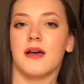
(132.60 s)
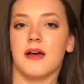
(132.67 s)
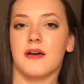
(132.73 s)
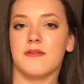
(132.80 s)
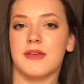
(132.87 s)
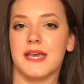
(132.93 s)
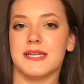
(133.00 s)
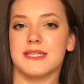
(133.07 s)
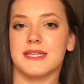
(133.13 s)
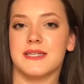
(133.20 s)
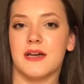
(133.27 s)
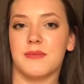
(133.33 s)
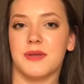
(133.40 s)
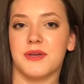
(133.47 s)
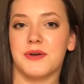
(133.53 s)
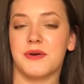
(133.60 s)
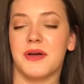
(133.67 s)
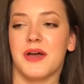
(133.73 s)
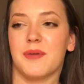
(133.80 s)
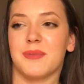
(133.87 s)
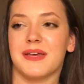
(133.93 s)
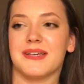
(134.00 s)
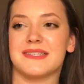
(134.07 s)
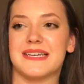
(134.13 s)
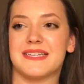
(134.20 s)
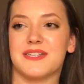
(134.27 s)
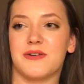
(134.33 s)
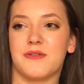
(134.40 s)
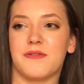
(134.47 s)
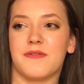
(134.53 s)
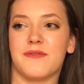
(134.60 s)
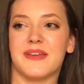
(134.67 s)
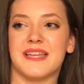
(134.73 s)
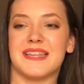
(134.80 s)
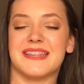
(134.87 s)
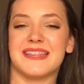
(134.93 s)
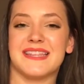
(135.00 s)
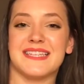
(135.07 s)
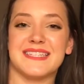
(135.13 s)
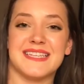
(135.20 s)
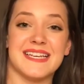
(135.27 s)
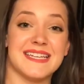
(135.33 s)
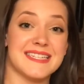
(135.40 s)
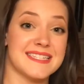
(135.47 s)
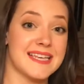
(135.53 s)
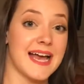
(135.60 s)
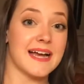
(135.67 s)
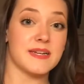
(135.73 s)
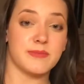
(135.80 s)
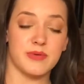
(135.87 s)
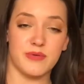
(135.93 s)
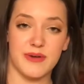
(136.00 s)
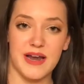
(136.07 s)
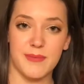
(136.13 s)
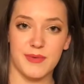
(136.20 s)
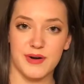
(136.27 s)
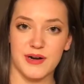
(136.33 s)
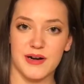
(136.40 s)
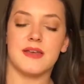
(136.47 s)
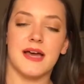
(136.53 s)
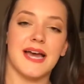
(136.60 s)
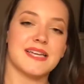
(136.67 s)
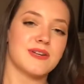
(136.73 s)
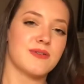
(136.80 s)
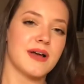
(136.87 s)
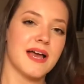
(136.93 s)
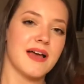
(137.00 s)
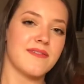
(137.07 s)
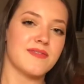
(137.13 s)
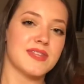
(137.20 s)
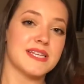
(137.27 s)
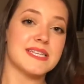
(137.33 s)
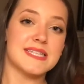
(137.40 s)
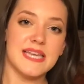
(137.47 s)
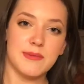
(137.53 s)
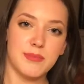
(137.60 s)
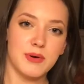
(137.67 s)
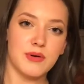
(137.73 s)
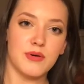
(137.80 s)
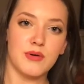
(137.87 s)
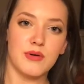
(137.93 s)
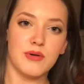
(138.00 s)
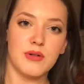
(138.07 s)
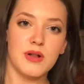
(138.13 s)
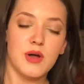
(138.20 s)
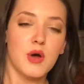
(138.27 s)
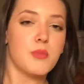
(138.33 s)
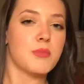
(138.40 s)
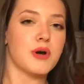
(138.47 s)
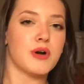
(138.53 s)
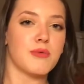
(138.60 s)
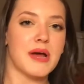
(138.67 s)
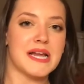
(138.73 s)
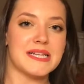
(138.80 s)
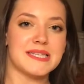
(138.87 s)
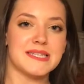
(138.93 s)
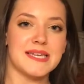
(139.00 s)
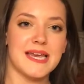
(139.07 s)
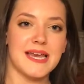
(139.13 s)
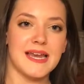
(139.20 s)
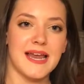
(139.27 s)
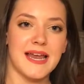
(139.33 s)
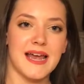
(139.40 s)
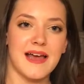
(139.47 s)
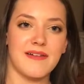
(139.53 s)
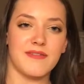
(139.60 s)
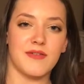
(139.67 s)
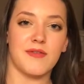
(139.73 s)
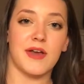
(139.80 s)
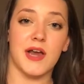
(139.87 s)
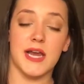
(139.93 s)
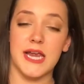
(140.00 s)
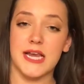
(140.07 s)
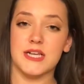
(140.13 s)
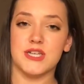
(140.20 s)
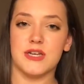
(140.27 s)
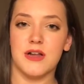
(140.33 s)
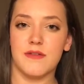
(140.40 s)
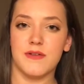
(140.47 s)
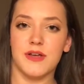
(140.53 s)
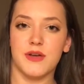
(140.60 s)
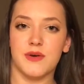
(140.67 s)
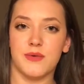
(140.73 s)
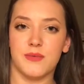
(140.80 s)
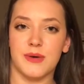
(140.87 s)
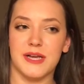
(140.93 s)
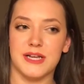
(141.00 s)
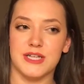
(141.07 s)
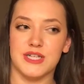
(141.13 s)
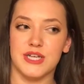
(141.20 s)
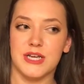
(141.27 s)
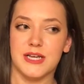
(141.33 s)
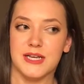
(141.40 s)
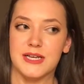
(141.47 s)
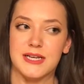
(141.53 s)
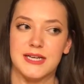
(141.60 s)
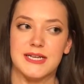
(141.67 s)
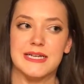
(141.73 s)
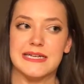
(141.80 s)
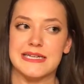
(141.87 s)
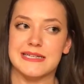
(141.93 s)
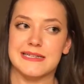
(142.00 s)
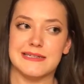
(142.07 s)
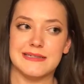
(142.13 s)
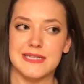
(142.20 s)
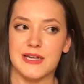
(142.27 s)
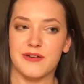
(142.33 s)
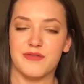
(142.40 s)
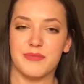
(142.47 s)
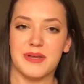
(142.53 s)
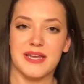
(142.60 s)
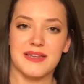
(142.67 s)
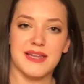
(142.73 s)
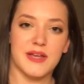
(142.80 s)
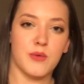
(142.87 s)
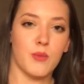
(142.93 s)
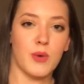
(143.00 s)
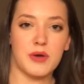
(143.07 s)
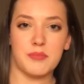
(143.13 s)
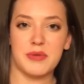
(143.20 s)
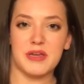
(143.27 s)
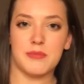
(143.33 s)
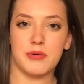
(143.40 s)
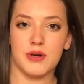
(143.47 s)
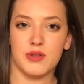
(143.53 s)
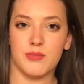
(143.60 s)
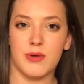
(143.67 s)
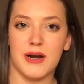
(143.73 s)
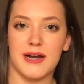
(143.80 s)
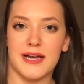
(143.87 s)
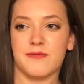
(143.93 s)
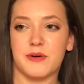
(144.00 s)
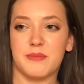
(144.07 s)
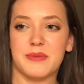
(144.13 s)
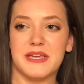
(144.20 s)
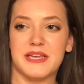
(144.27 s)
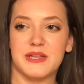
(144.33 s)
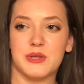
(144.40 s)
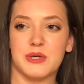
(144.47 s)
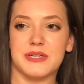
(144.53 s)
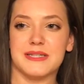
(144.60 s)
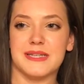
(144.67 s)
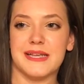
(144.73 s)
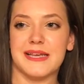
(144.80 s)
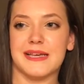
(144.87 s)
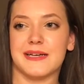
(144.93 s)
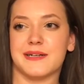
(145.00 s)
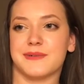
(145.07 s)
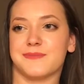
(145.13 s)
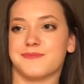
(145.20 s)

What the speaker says: of KTW, because I don't fit this exact parameter. I don't have the typical port wine stain. I have a variation of it, which instead of being like one big birthmark, for me looks like